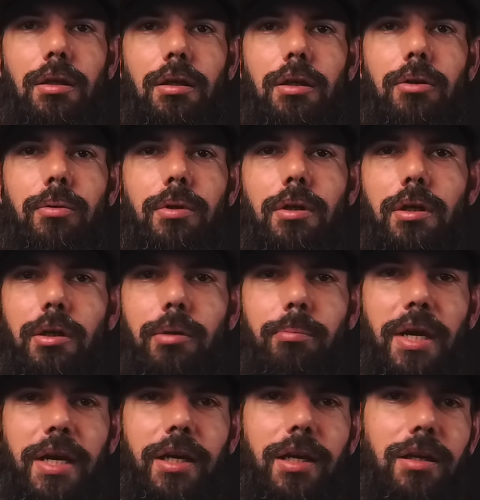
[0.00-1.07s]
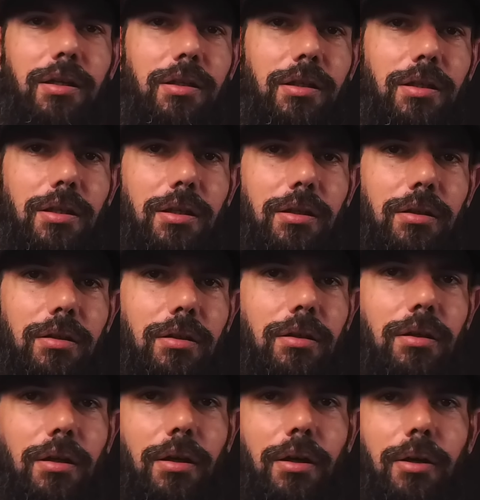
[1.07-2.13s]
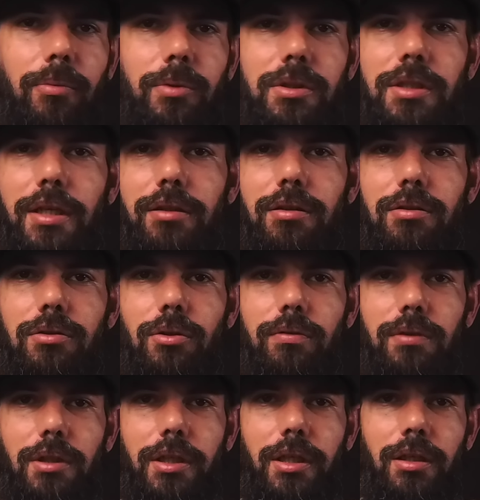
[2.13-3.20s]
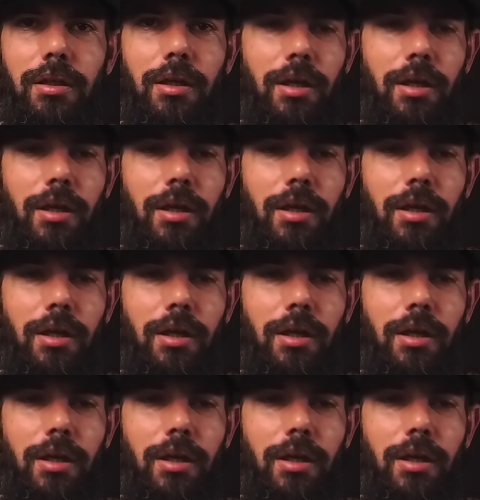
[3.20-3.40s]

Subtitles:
Here we are back at it again with Tactics Overland.